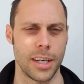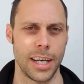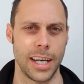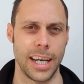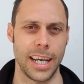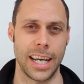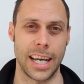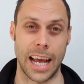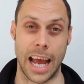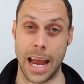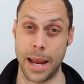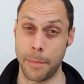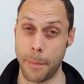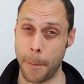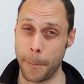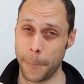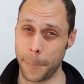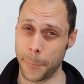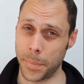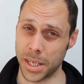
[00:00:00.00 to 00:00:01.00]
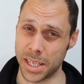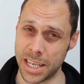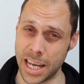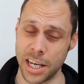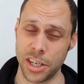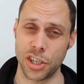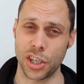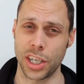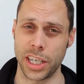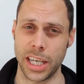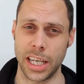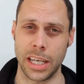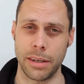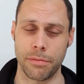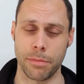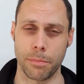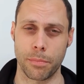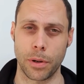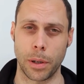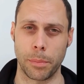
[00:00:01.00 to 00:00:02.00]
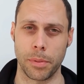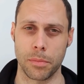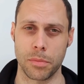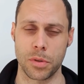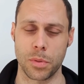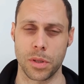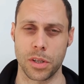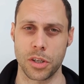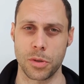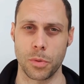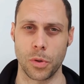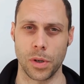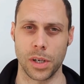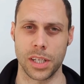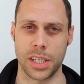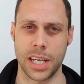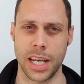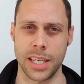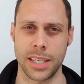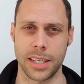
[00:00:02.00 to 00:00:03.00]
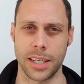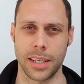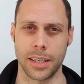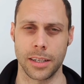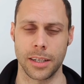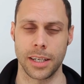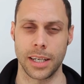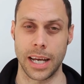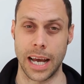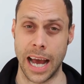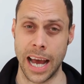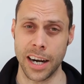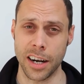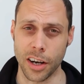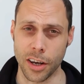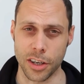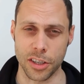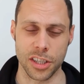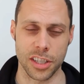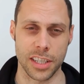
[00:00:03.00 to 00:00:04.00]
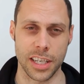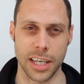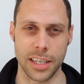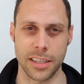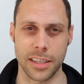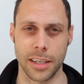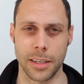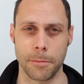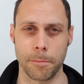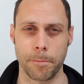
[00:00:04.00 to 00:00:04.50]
okay, potentially even problems with the small intestine and large intestine,